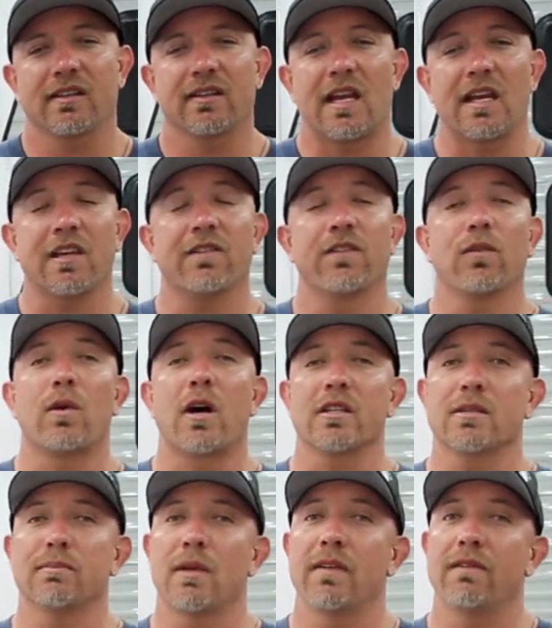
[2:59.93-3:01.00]
Thank you for
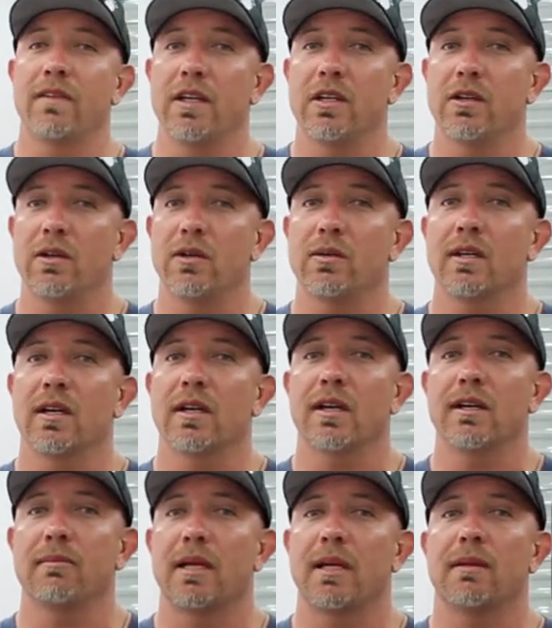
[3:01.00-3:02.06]
watching my video.
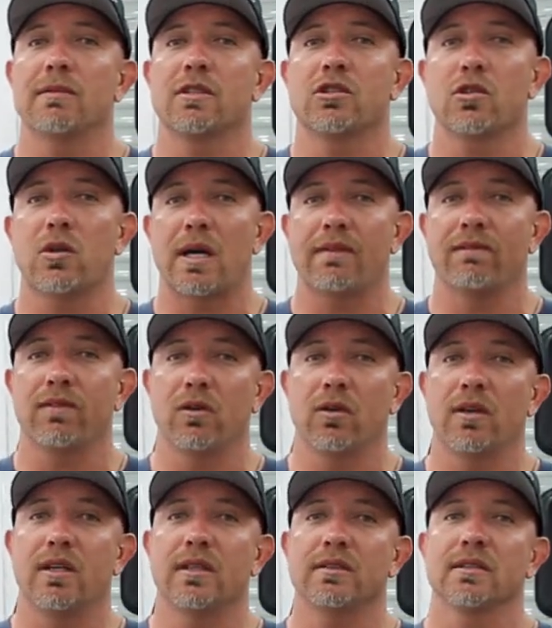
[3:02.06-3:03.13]
Again, my name is Joab
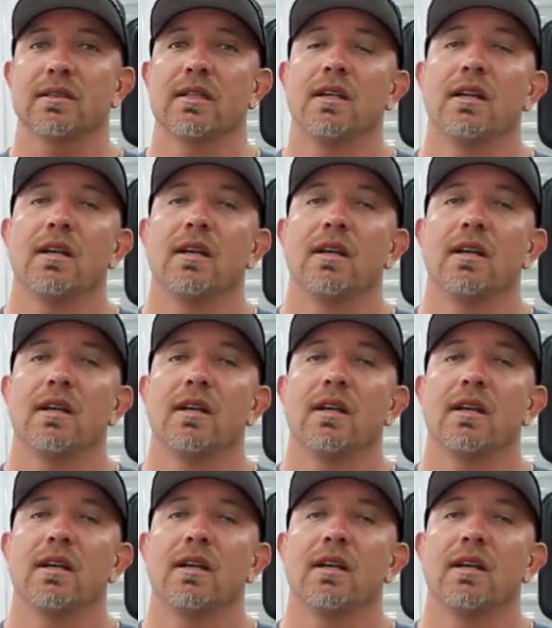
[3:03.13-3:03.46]
Flores.